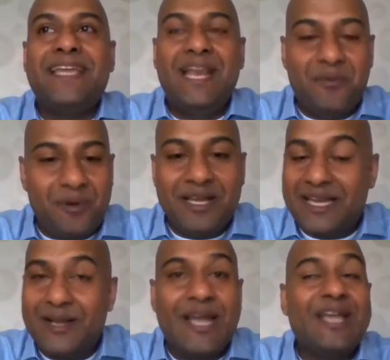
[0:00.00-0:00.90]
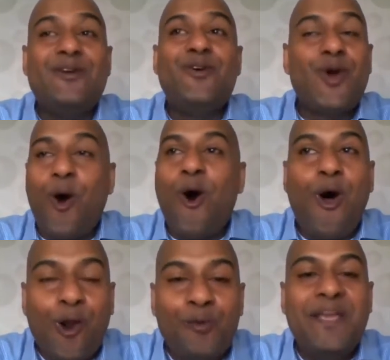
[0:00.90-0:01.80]
you
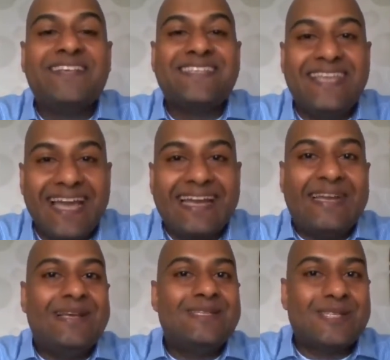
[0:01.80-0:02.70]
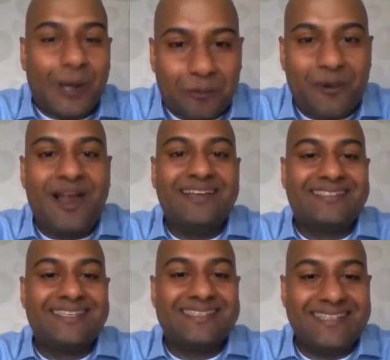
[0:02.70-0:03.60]
always get
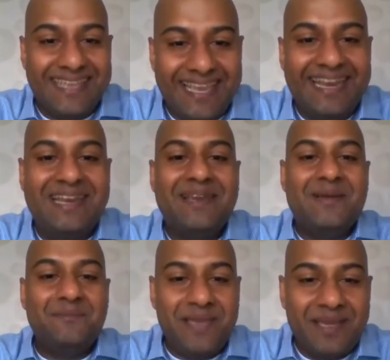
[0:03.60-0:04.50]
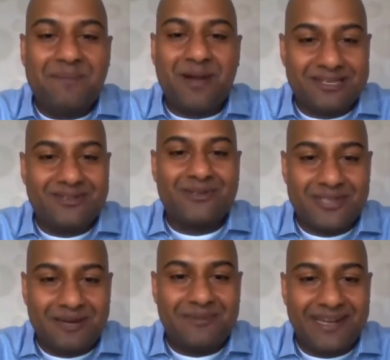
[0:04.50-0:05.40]
surprises in being a master of
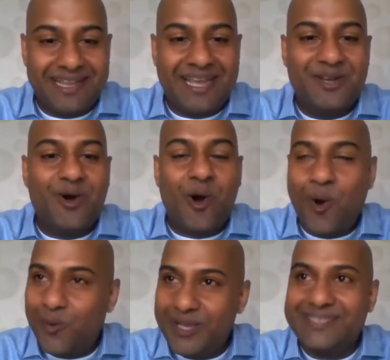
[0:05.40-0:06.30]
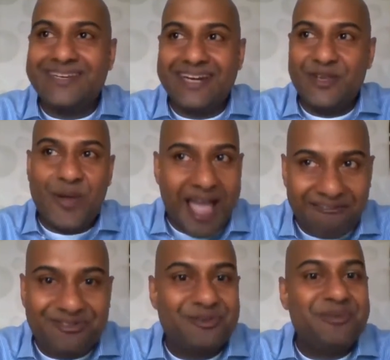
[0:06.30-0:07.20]
ceremony, and you're always ready. You
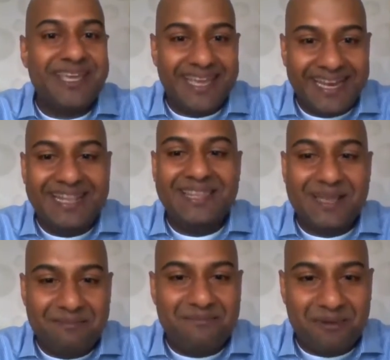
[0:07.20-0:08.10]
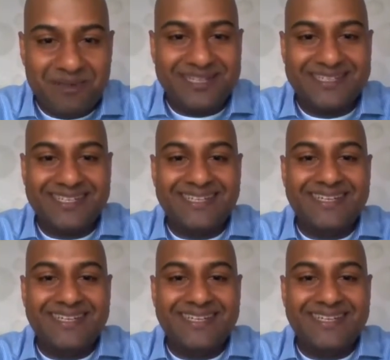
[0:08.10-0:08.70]
have to be in the moment.